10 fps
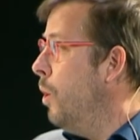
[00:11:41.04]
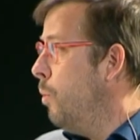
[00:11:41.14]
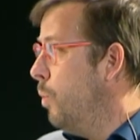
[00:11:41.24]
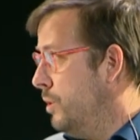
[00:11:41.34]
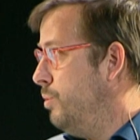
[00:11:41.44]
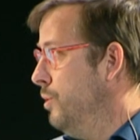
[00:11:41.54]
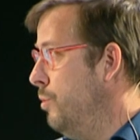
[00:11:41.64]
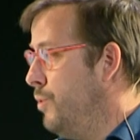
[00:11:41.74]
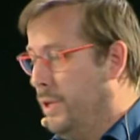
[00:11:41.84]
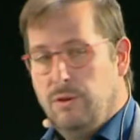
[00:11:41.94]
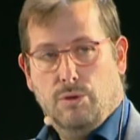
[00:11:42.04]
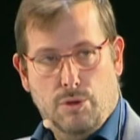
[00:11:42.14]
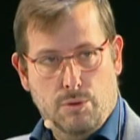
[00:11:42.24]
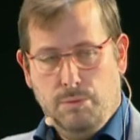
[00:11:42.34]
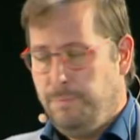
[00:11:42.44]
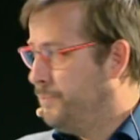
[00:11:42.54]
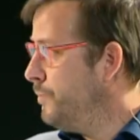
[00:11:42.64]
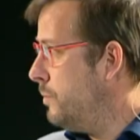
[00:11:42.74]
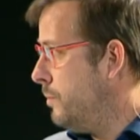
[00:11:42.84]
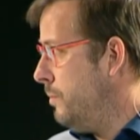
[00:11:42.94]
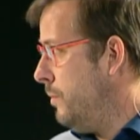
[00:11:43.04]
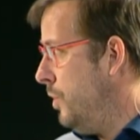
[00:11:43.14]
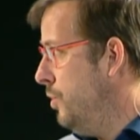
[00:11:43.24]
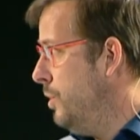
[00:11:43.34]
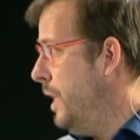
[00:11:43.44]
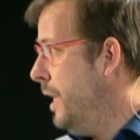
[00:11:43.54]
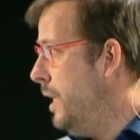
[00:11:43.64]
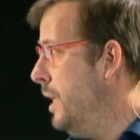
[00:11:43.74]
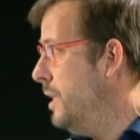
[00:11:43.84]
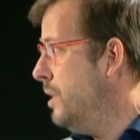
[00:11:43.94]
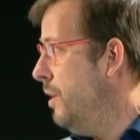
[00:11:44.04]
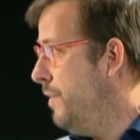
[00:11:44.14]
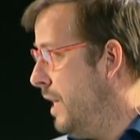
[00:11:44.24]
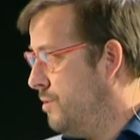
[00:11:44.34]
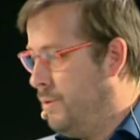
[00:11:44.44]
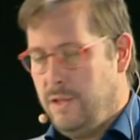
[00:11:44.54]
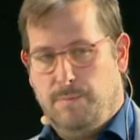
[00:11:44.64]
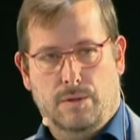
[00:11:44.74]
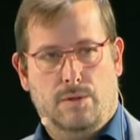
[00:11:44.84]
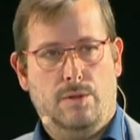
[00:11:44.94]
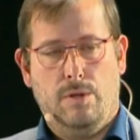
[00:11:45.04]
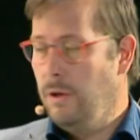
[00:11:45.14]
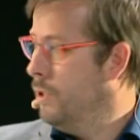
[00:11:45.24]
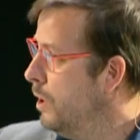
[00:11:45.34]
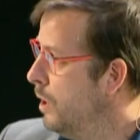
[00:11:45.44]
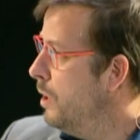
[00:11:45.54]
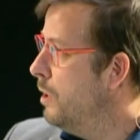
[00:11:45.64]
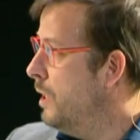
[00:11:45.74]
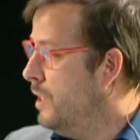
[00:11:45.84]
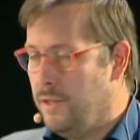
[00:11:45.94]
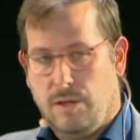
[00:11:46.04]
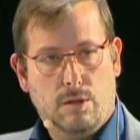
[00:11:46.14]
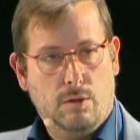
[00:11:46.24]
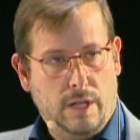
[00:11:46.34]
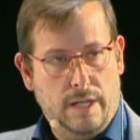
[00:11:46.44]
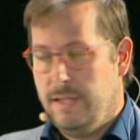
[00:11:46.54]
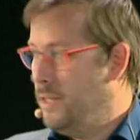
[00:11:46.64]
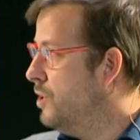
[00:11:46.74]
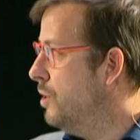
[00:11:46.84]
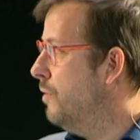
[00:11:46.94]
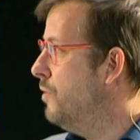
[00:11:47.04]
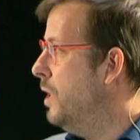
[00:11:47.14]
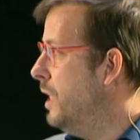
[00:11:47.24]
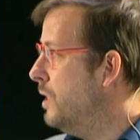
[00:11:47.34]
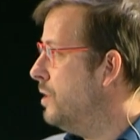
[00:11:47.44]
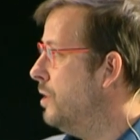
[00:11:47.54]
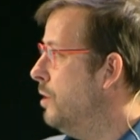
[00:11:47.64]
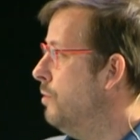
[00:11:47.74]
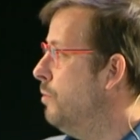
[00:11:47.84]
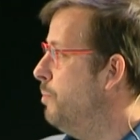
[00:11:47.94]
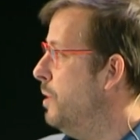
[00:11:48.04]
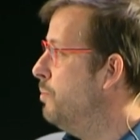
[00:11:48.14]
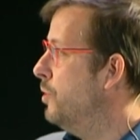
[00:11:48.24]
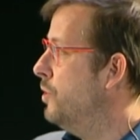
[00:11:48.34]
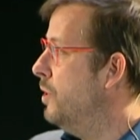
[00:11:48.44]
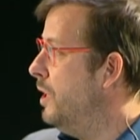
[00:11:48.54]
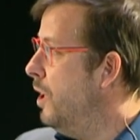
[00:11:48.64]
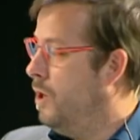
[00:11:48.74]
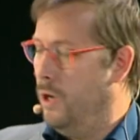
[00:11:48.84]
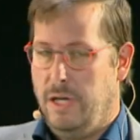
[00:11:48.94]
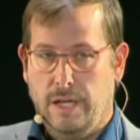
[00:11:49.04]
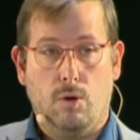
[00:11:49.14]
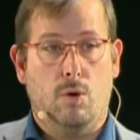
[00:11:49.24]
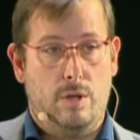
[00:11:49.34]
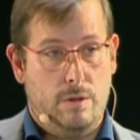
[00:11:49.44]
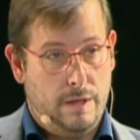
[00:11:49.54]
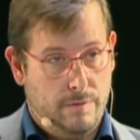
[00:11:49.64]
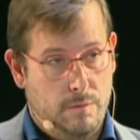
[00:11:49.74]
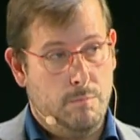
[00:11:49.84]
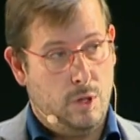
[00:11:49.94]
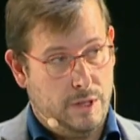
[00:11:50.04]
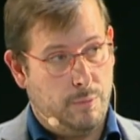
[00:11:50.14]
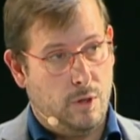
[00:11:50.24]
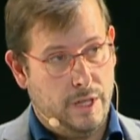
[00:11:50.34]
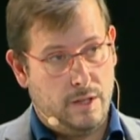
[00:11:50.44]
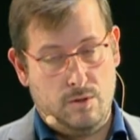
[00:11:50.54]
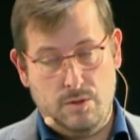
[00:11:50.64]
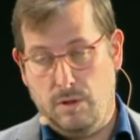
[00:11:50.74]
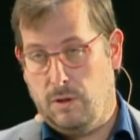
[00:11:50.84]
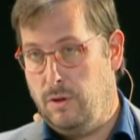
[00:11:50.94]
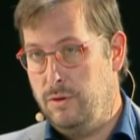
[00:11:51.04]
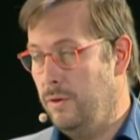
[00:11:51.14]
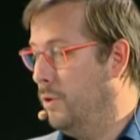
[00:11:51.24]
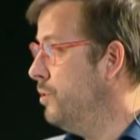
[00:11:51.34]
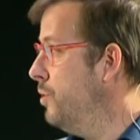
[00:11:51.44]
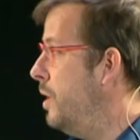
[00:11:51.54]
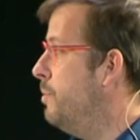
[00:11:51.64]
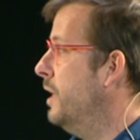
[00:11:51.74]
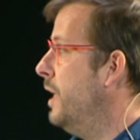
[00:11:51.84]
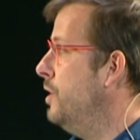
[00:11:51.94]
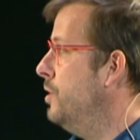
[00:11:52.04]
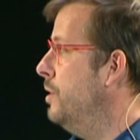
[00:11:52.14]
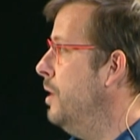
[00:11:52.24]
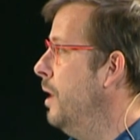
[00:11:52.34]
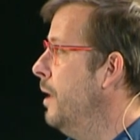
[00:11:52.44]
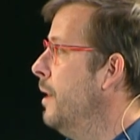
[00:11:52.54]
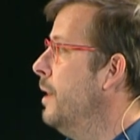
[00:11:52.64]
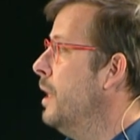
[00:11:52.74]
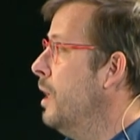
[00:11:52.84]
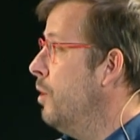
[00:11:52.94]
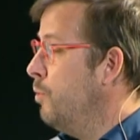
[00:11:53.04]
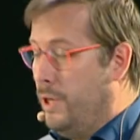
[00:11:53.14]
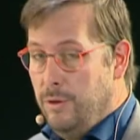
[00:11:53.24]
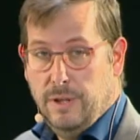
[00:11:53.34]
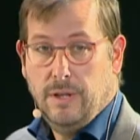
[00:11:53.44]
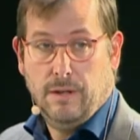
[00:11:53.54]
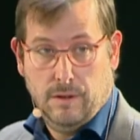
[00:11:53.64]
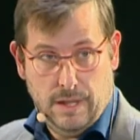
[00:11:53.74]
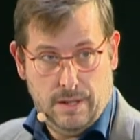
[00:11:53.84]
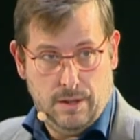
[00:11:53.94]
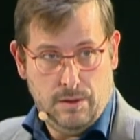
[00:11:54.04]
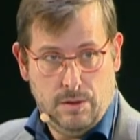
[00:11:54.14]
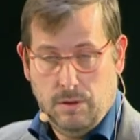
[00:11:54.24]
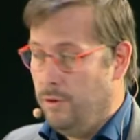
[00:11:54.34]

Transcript: What we do bring to you today is a fast response, instant localization of the leaks. We pinpoint a leak or even multiple leaks on, on, on your application. We do it at a distance.